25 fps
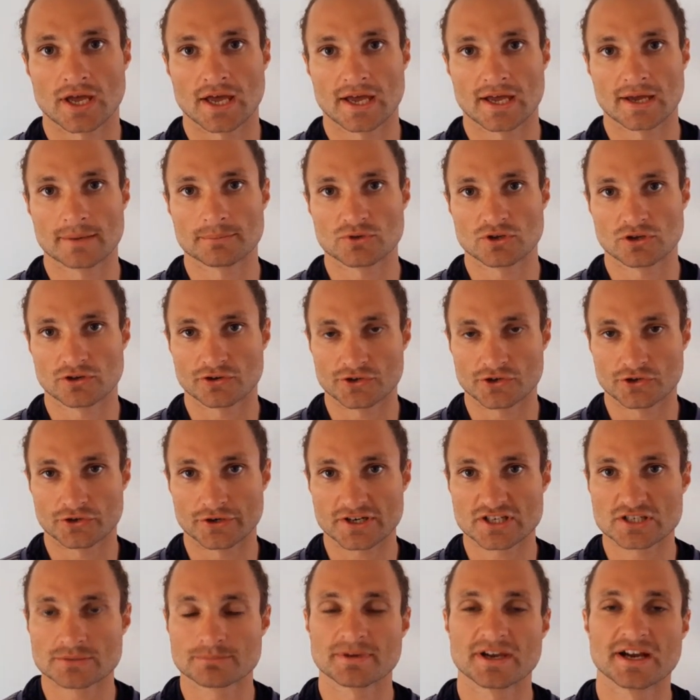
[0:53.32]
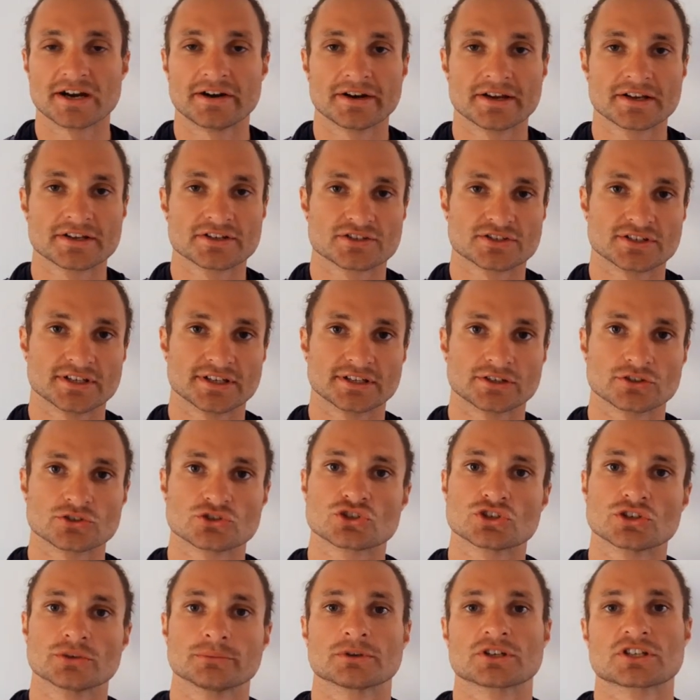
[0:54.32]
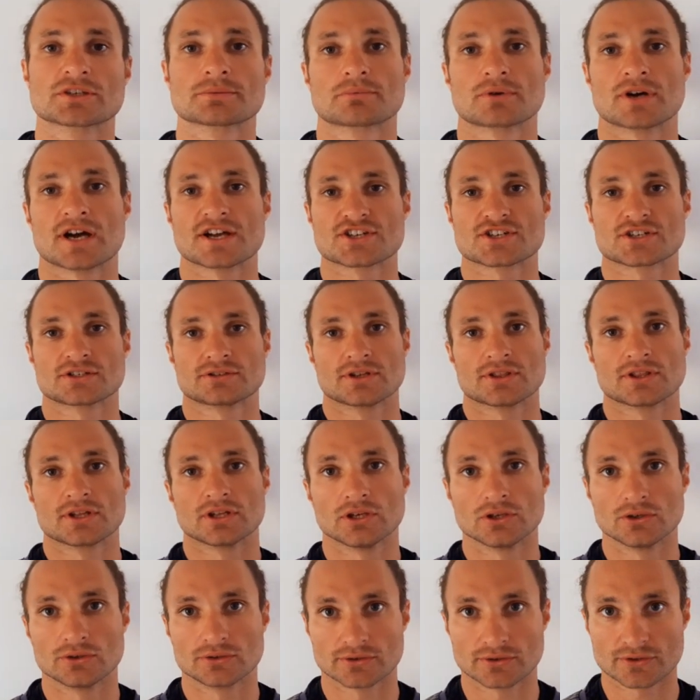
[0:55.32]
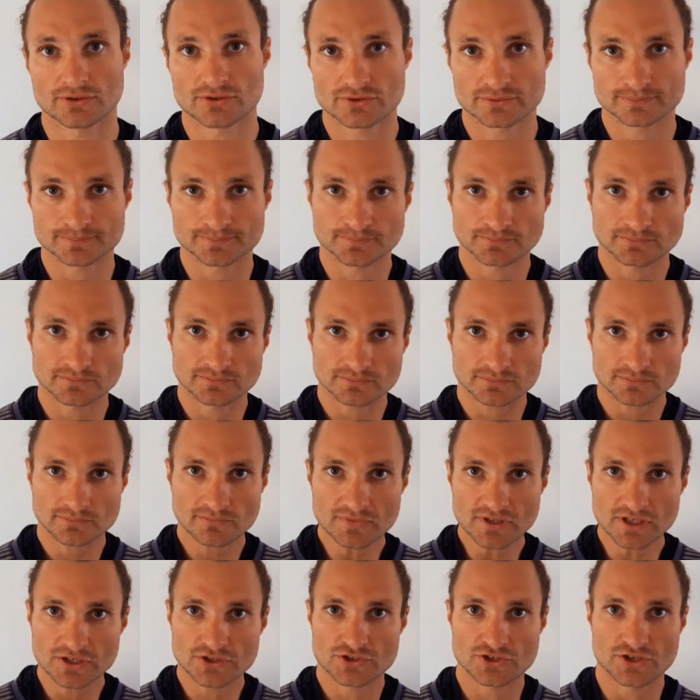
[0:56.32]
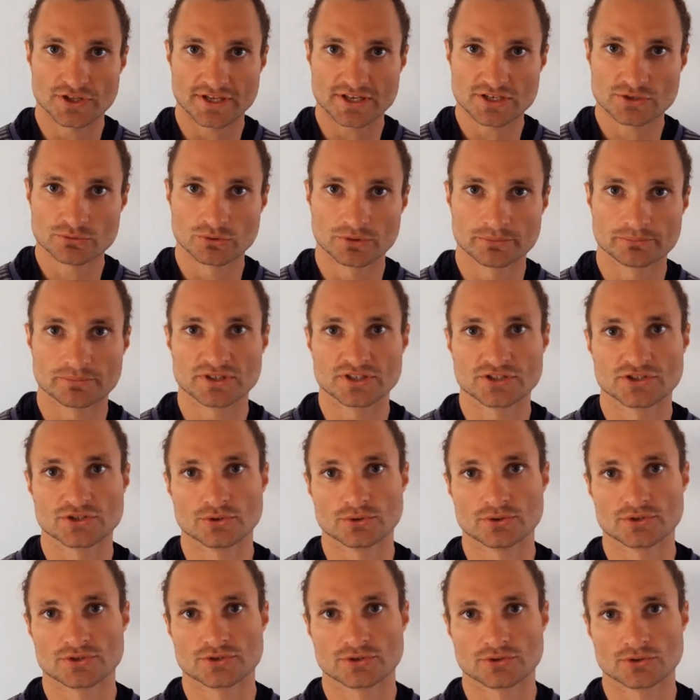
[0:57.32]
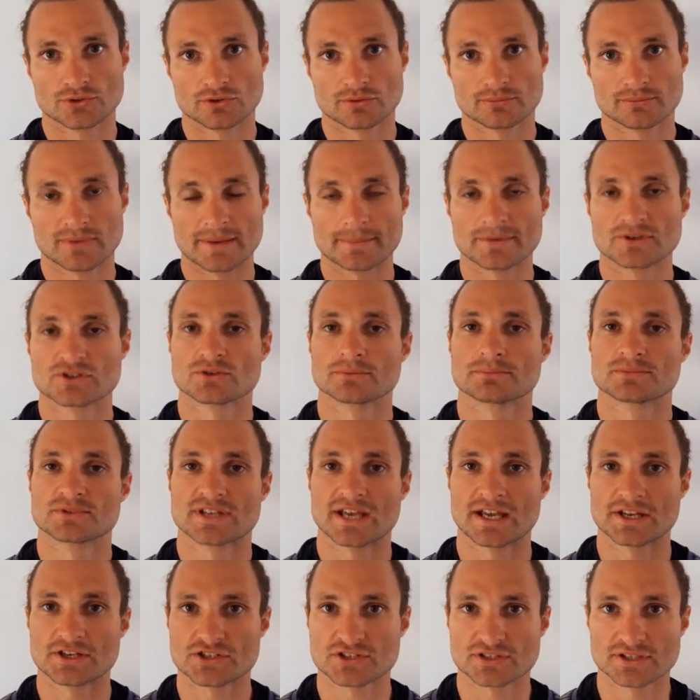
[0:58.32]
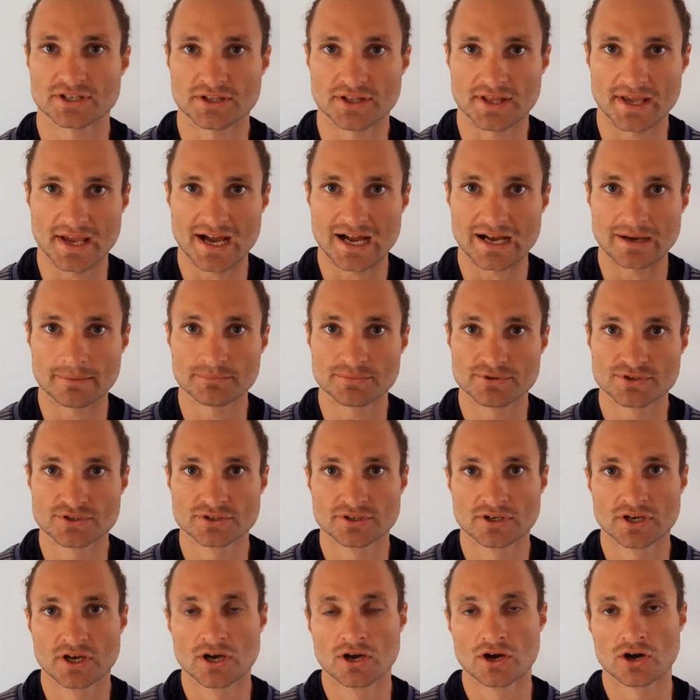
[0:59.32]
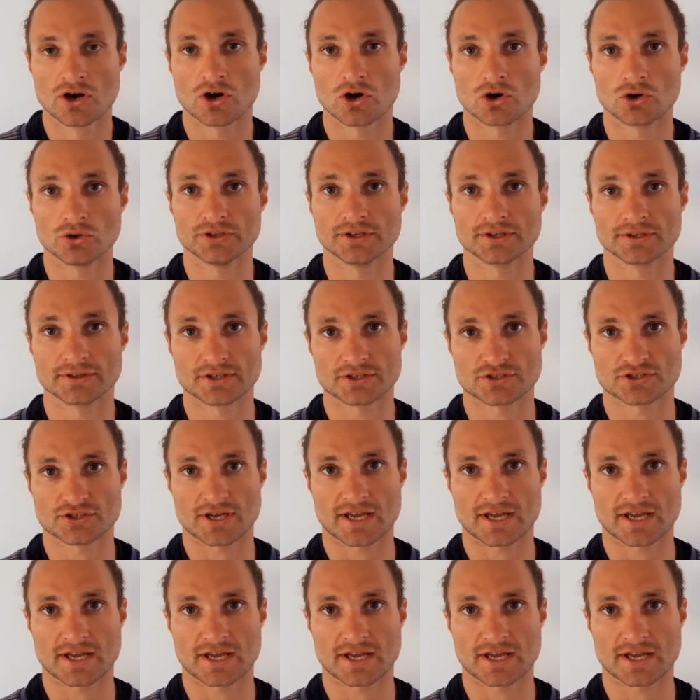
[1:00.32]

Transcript: Um, you're, you're experiencing too much pressure in the lungs. So this would be due to maybe some tension in the abs, holding the